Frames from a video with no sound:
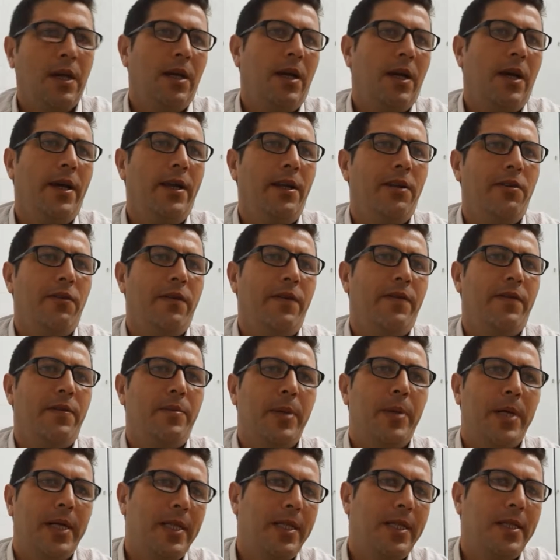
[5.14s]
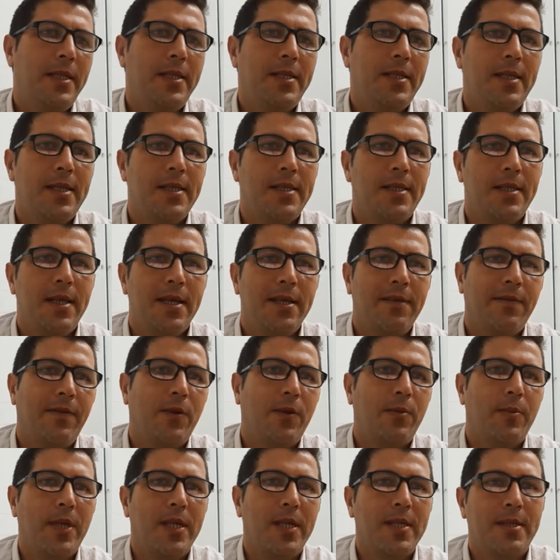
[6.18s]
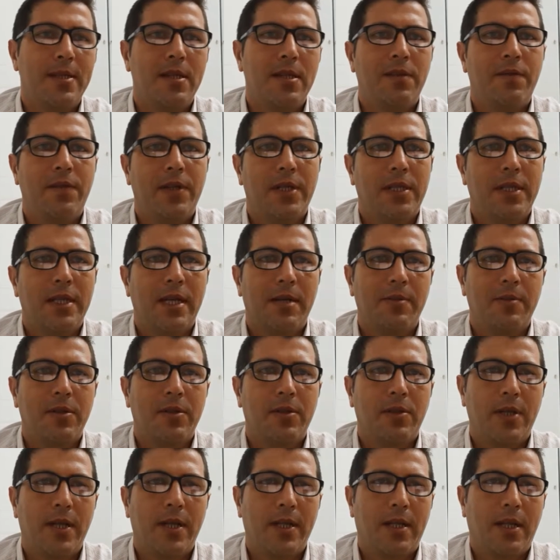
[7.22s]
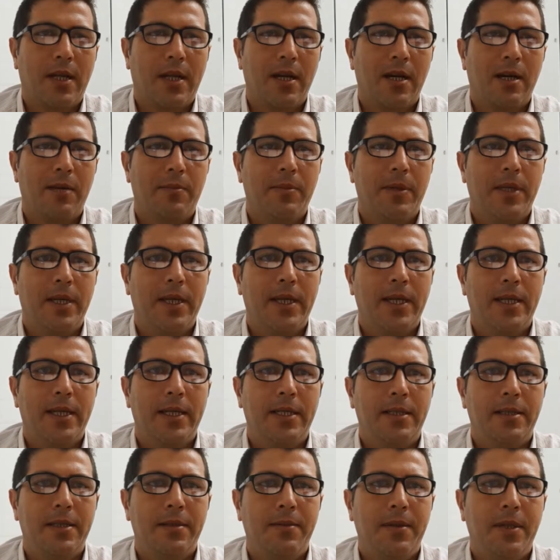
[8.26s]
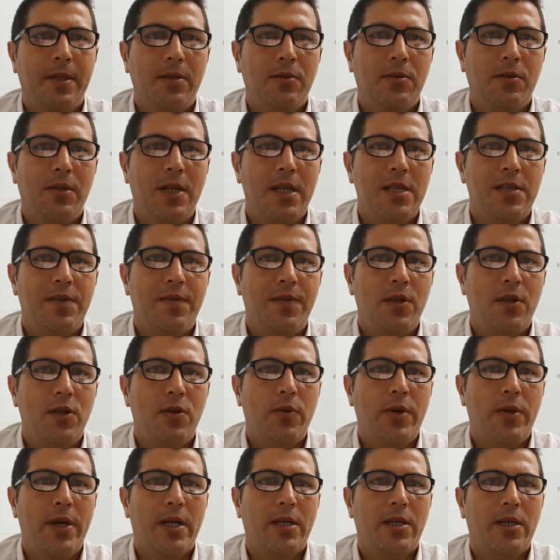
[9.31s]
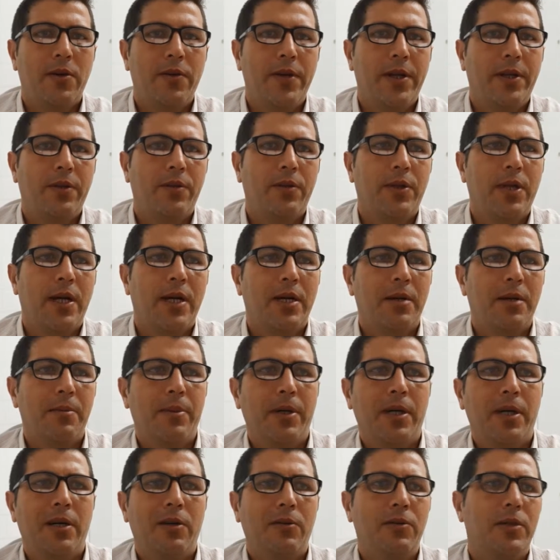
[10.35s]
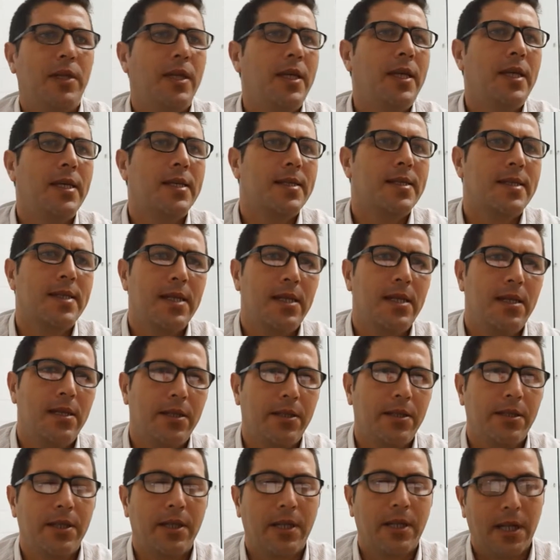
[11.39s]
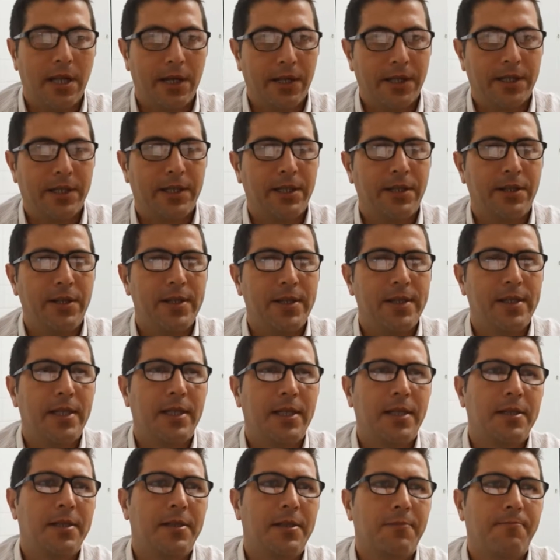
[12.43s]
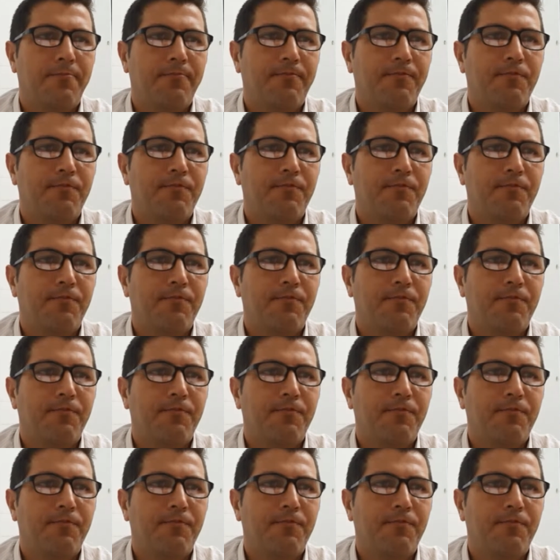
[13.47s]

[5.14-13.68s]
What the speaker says: Hello everybody, this is Dan from ESLVietnamZone.com, and in today's video we are going to talk about ESL learner characteristics.